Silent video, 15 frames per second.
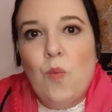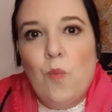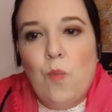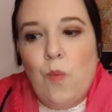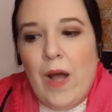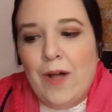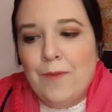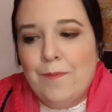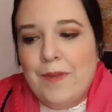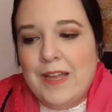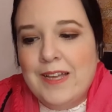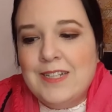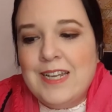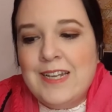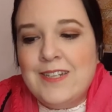While
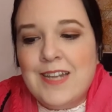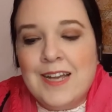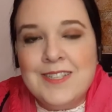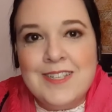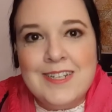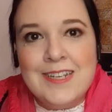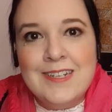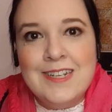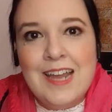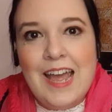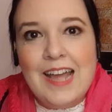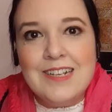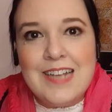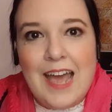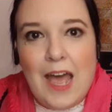Birdie dusted and